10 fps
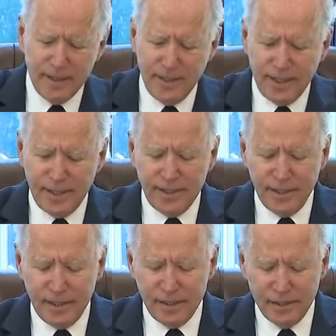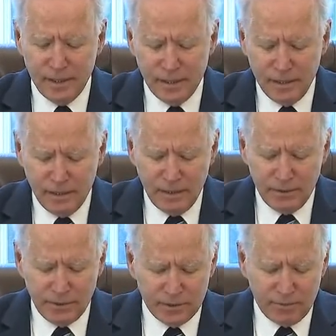And then uh,
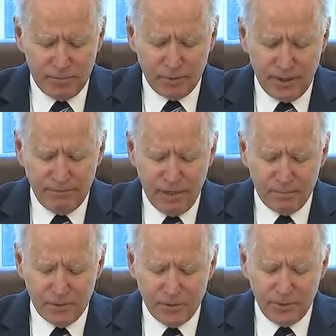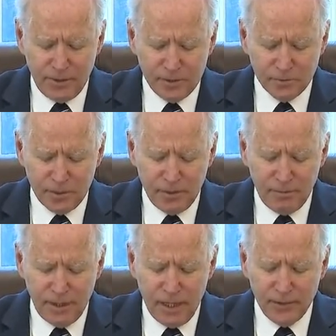there's going to be plenty of opportunities. We're going to
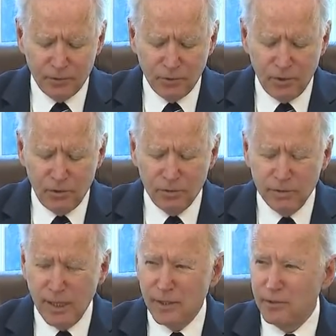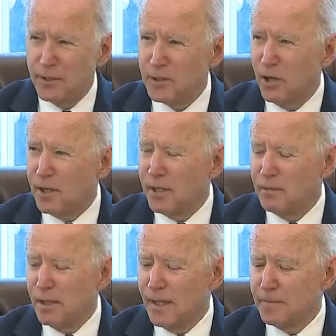be on the road, not only
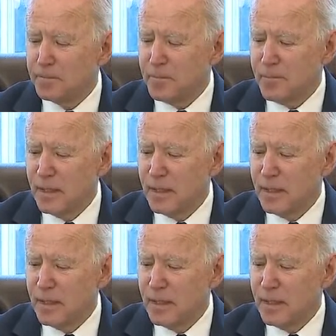talking about